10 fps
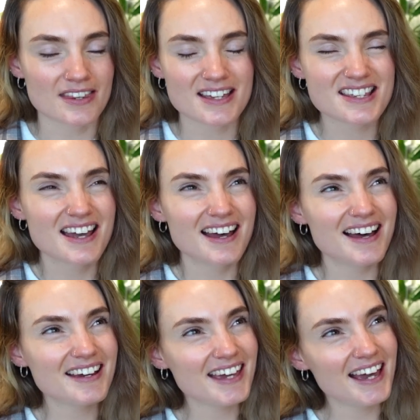There's
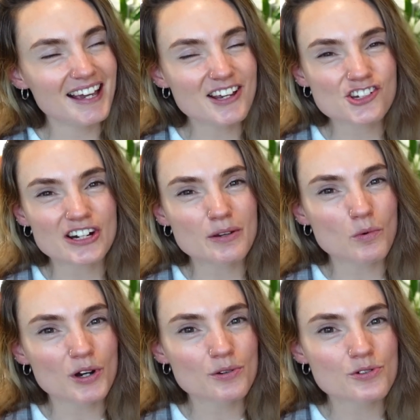occasionally
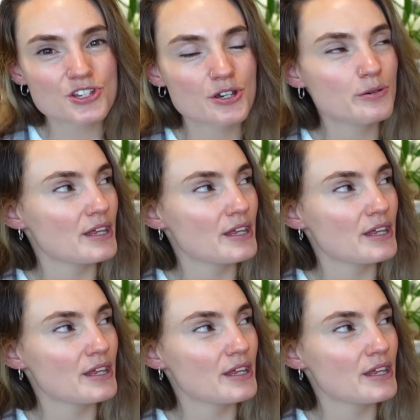one or two.